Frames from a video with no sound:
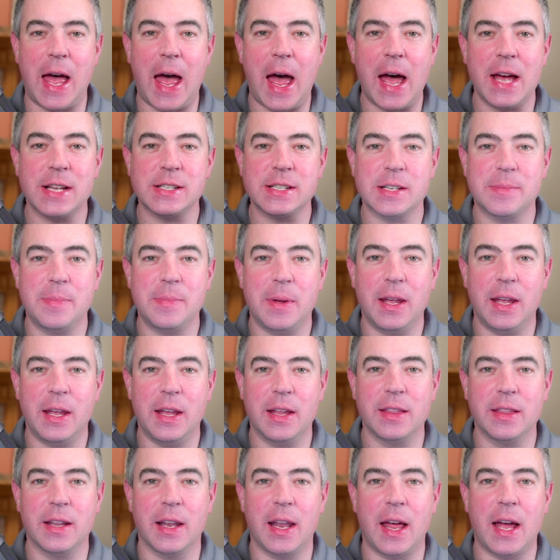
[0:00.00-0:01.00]
ask me
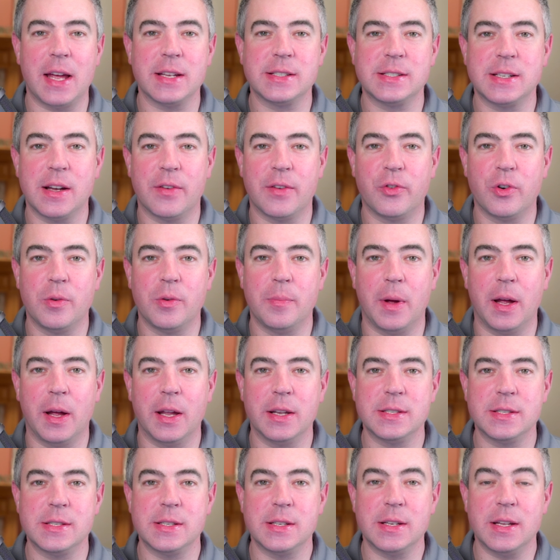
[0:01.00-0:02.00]
in the last several
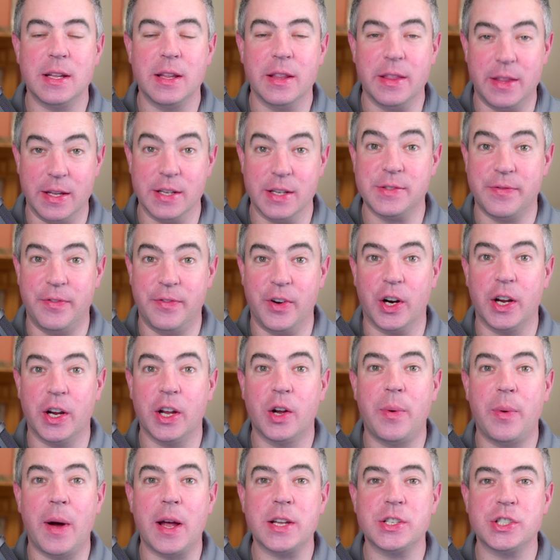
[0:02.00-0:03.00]
months this very
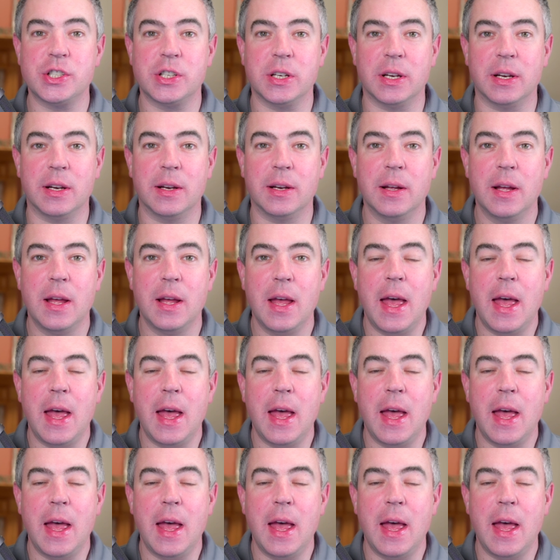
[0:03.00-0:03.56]
question.